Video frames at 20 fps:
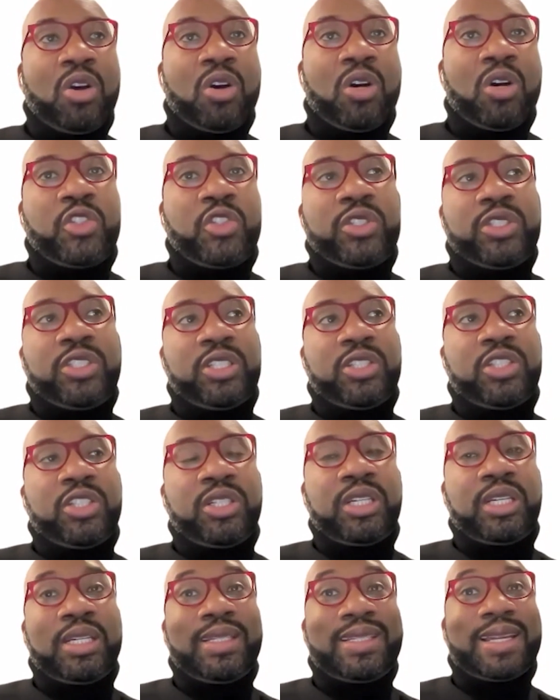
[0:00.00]
are
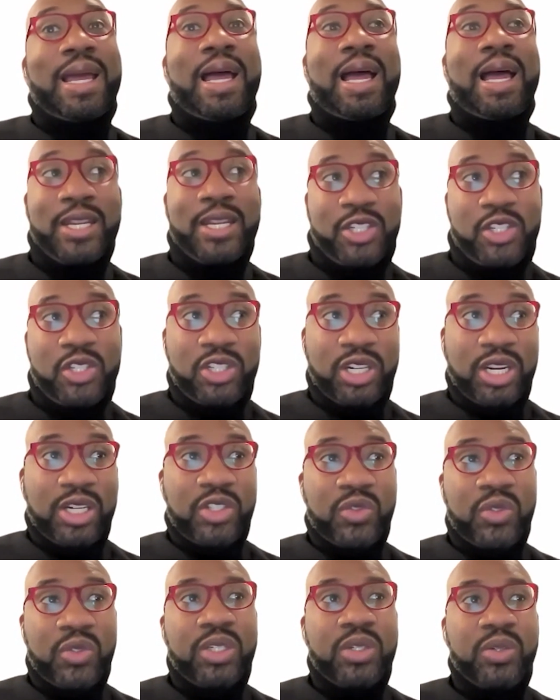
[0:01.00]
transitioning into high
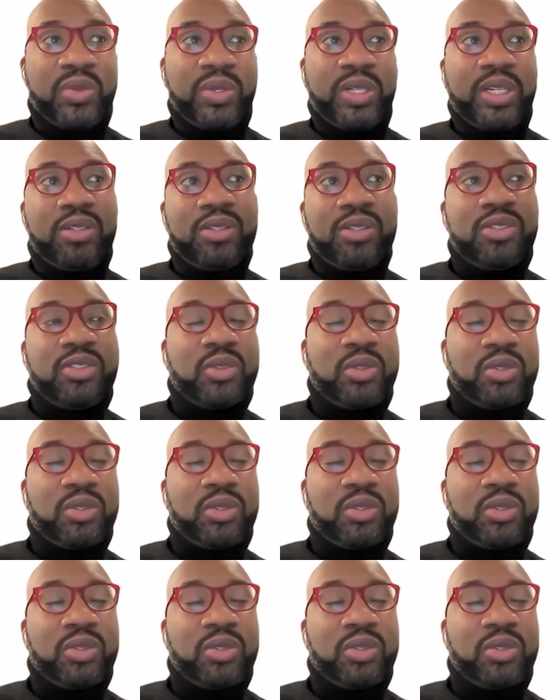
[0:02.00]
trajectory careers.